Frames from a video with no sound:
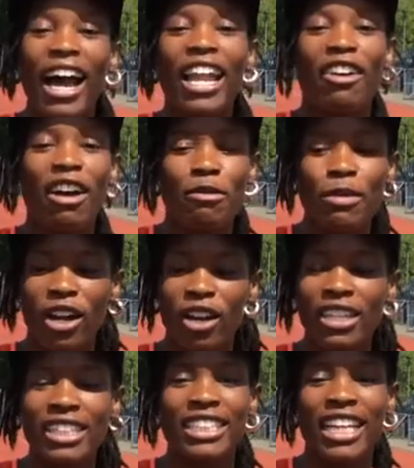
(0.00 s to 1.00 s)
I love having my
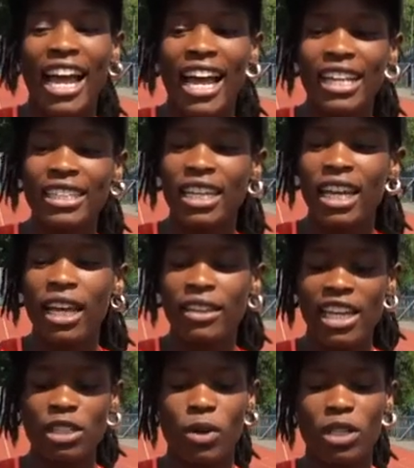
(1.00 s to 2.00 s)
glasses to hand.
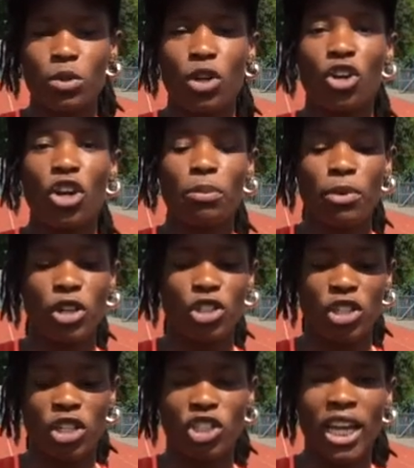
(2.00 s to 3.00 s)
These ones were good because
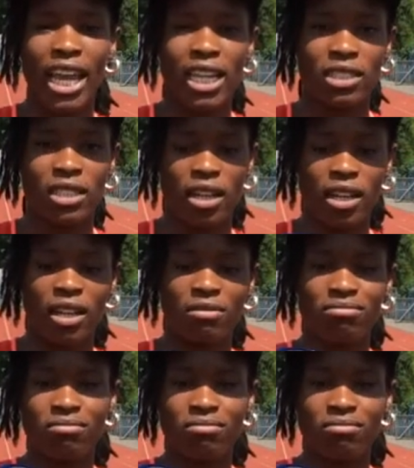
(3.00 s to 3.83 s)
you could change the